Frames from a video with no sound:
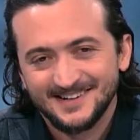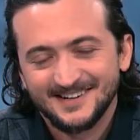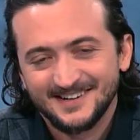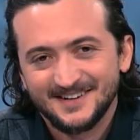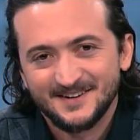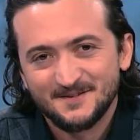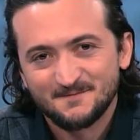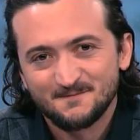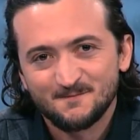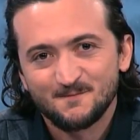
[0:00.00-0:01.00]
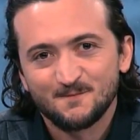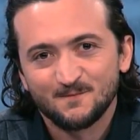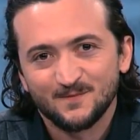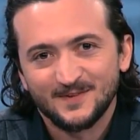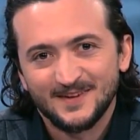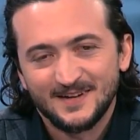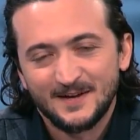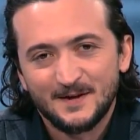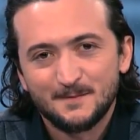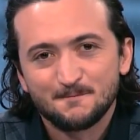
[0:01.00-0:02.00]

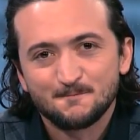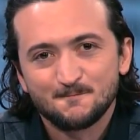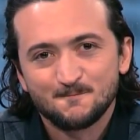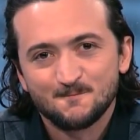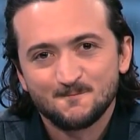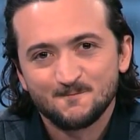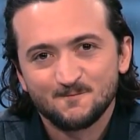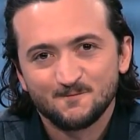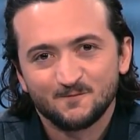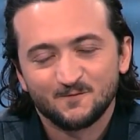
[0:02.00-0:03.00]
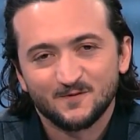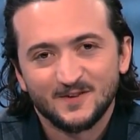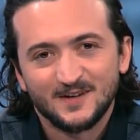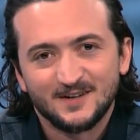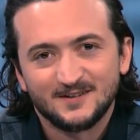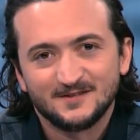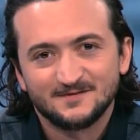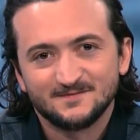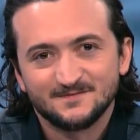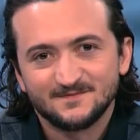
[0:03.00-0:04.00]

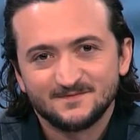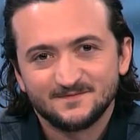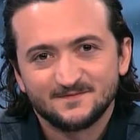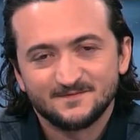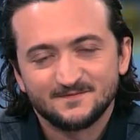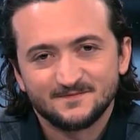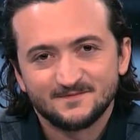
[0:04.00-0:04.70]
The person shown says nothing.